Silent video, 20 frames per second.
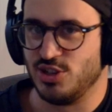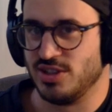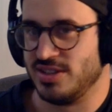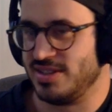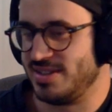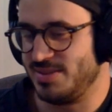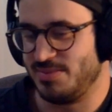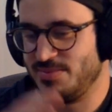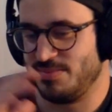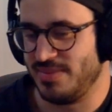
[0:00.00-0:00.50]

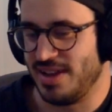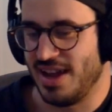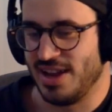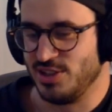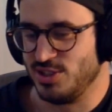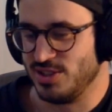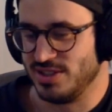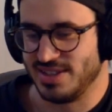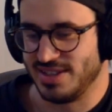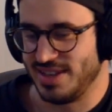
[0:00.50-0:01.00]
just
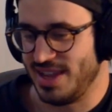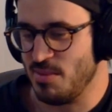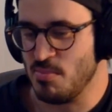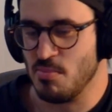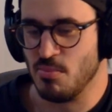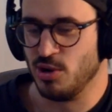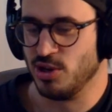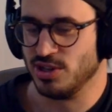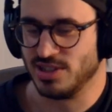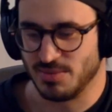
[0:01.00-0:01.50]

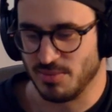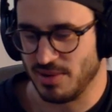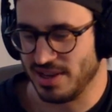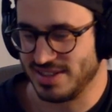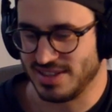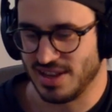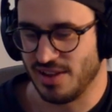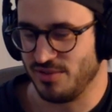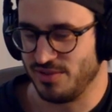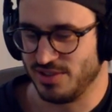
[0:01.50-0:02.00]
immersed
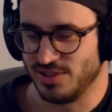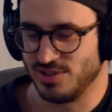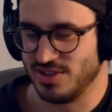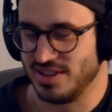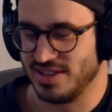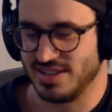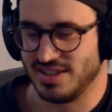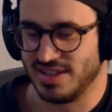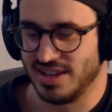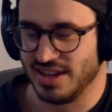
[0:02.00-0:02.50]
myself into
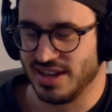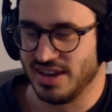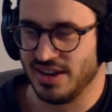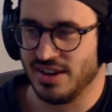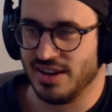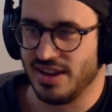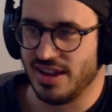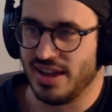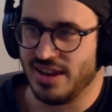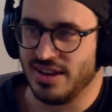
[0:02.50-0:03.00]
this
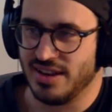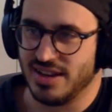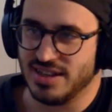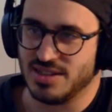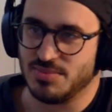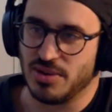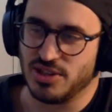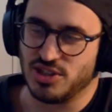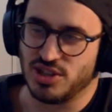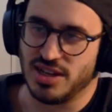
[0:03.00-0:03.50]
thing, and
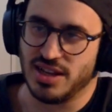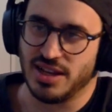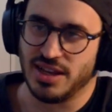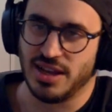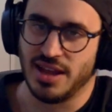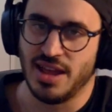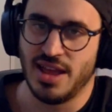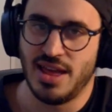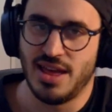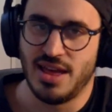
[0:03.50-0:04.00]

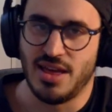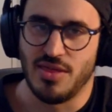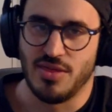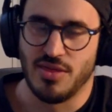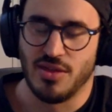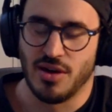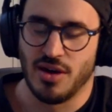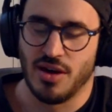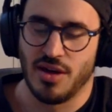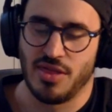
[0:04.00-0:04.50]
especially
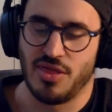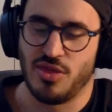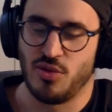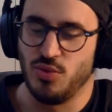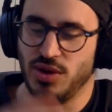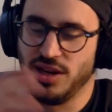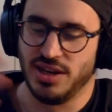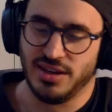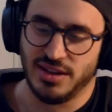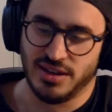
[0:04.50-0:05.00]
the
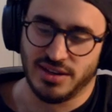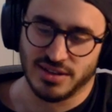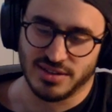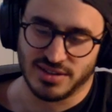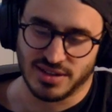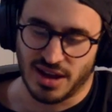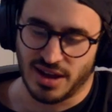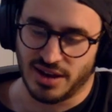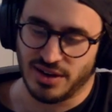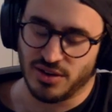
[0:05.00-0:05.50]
3D
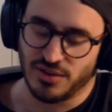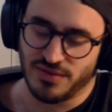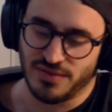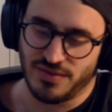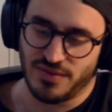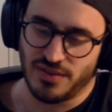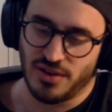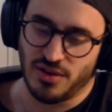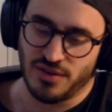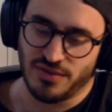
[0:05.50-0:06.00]
design
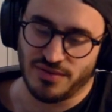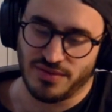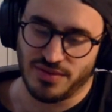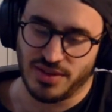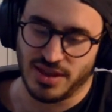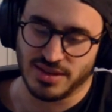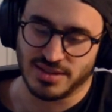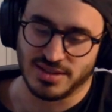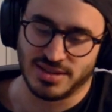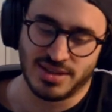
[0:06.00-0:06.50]
of
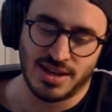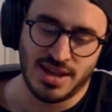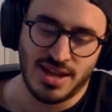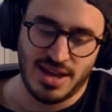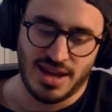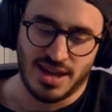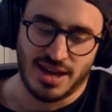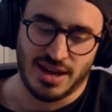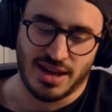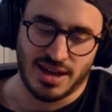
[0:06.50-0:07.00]
this
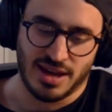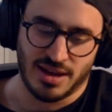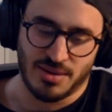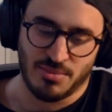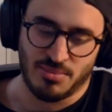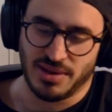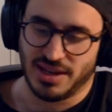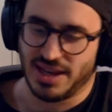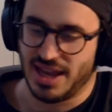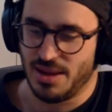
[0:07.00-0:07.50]

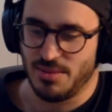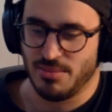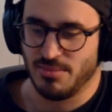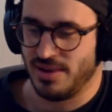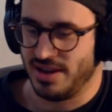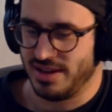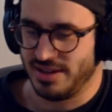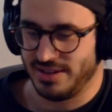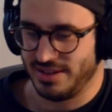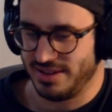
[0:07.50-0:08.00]
became
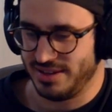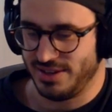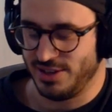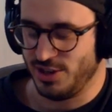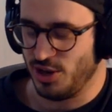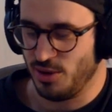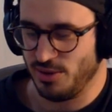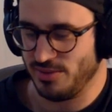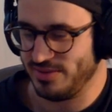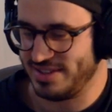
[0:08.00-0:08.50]
my
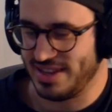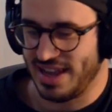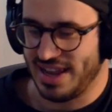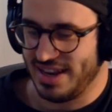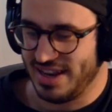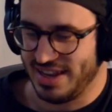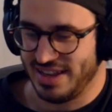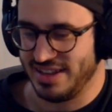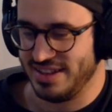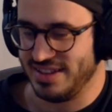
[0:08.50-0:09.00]

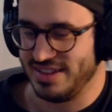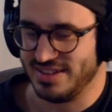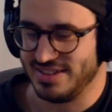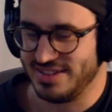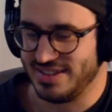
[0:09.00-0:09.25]
daily